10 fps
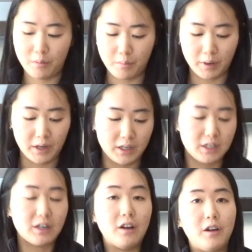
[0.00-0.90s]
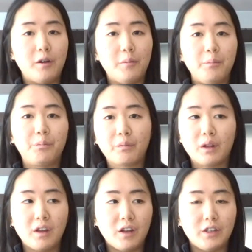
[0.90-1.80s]
but
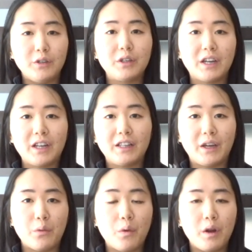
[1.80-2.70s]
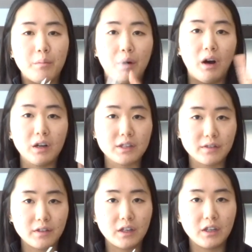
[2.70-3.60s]
they only had like 1 box
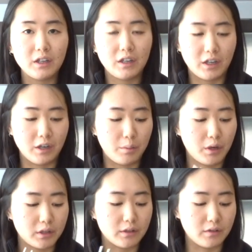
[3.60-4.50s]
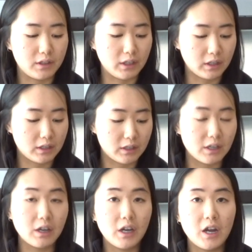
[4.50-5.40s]
of it and a box of 6.
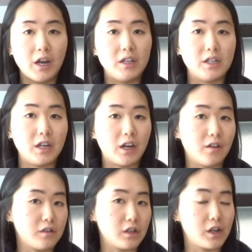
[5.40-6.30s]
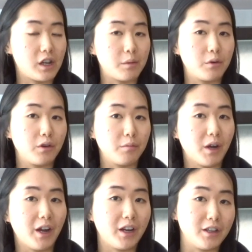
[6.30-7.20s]
And then after I kept going
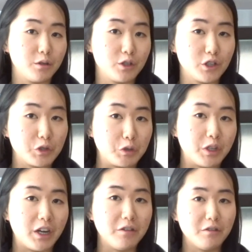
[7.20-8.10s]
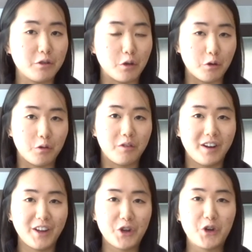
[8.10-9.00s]
back and they were just sold out, so
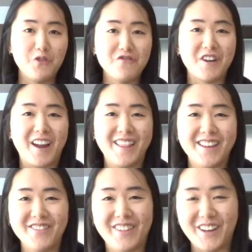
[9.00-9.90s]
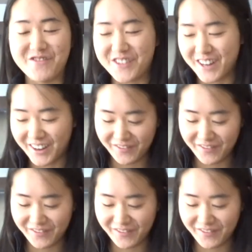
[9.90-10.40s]
I couldn't find them anymore.